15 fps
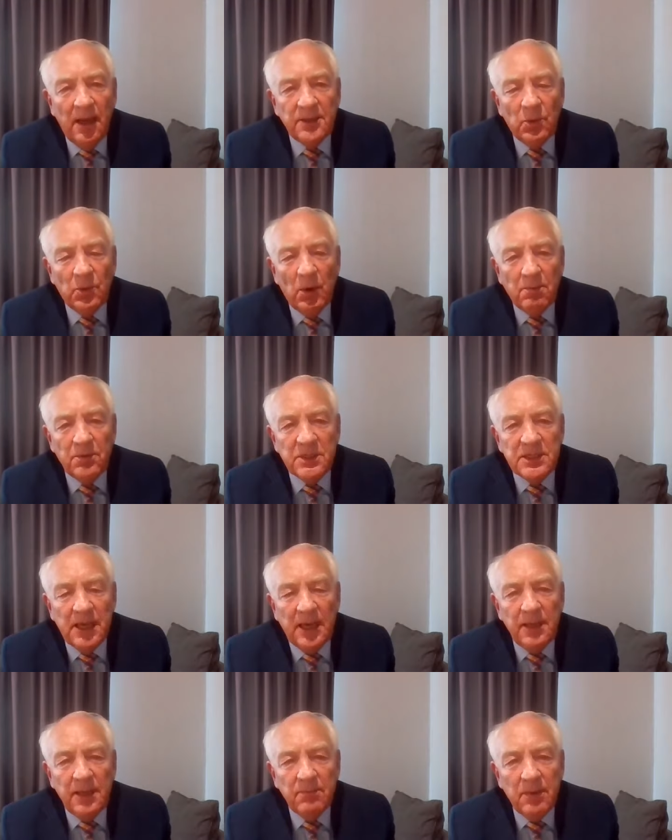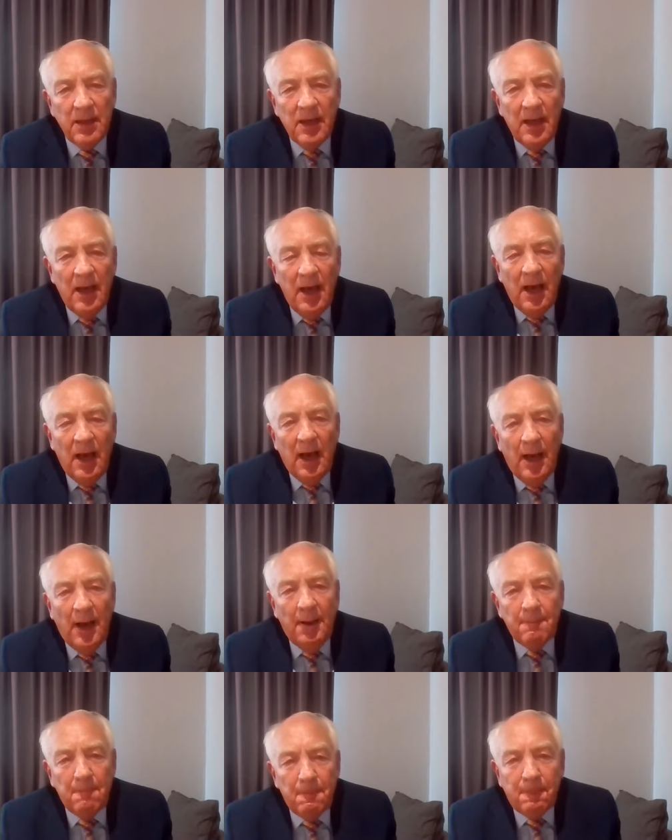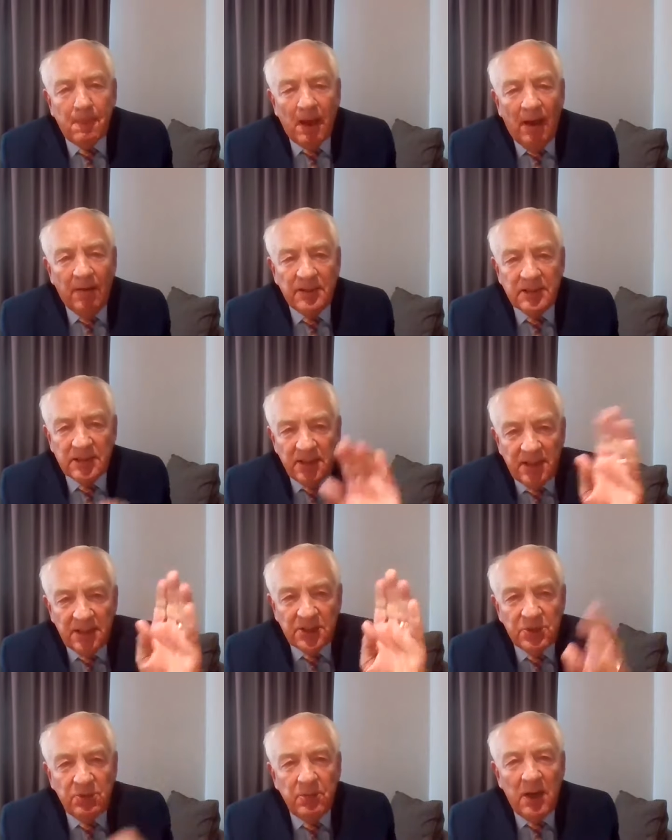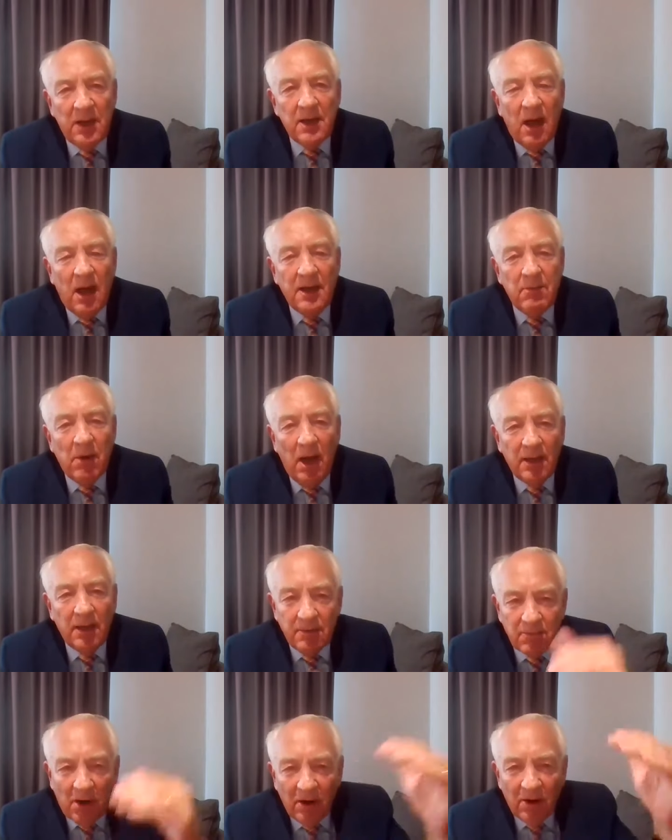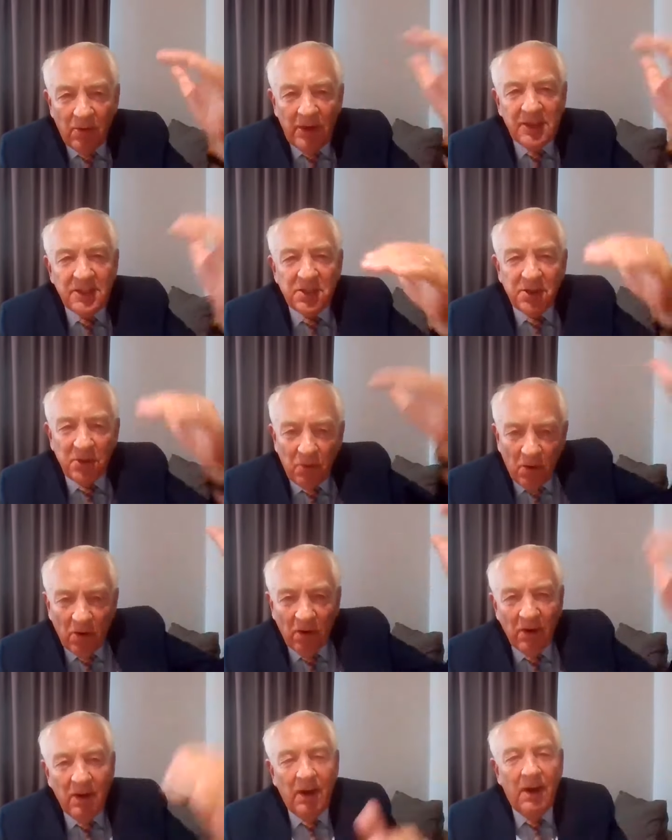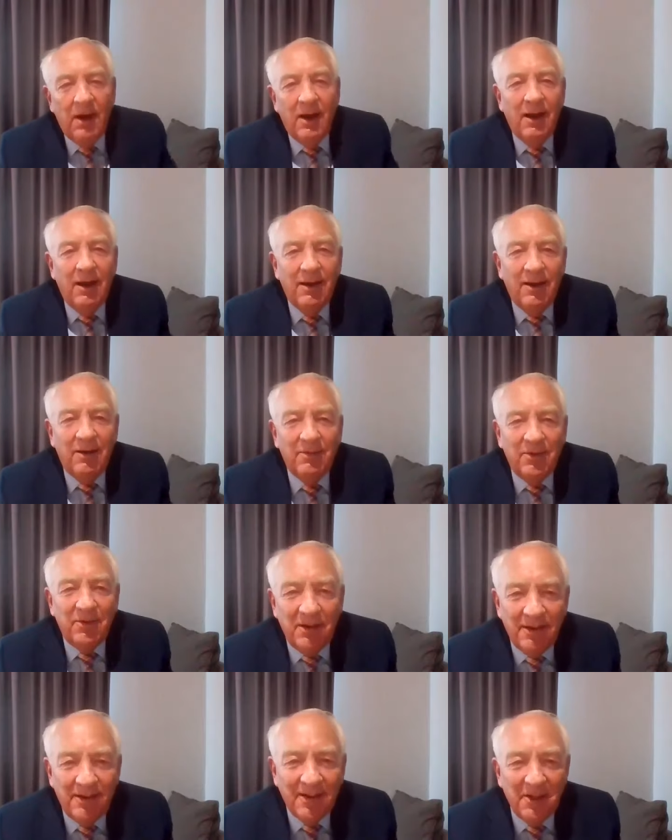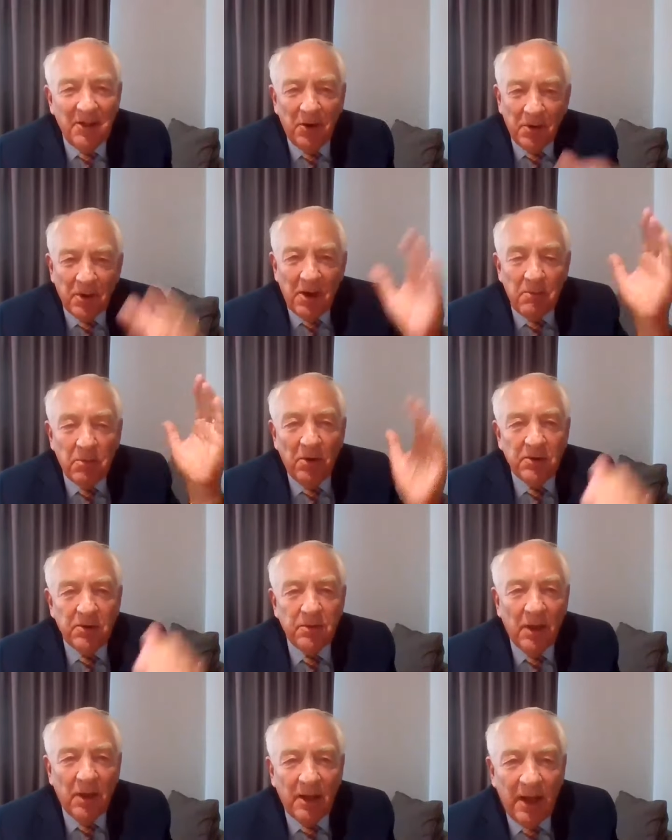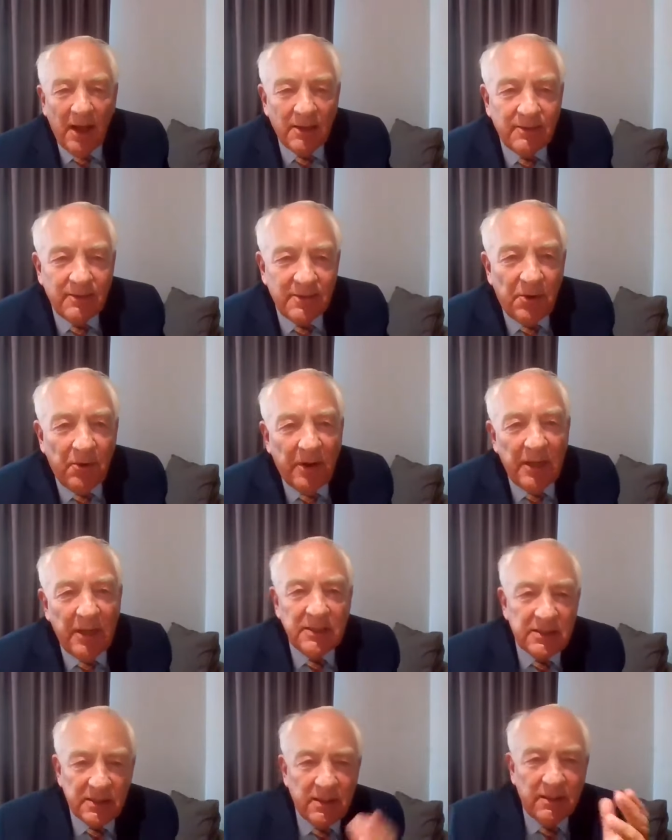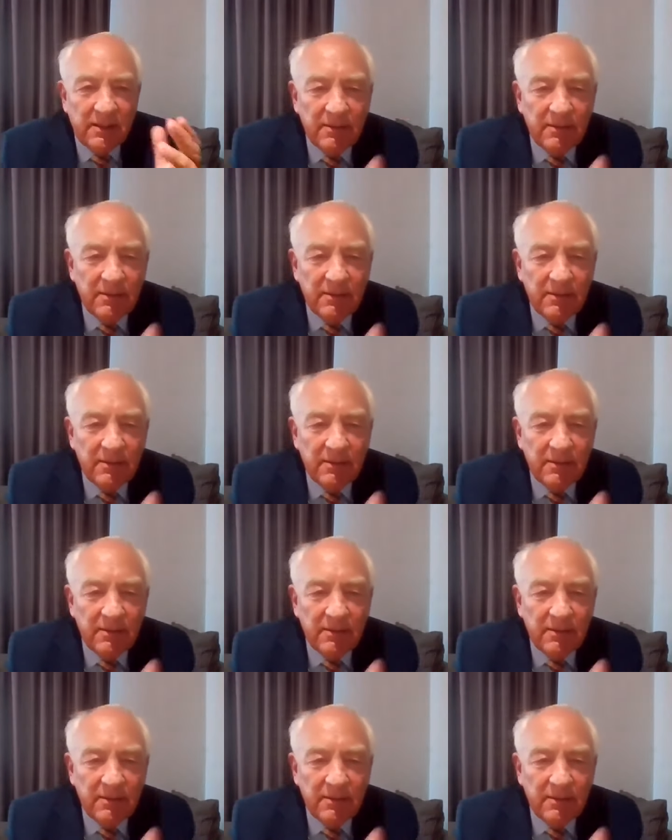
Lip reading: to represent him. Obviously these two men, Nahiman and Barguiza, were they both had degrees.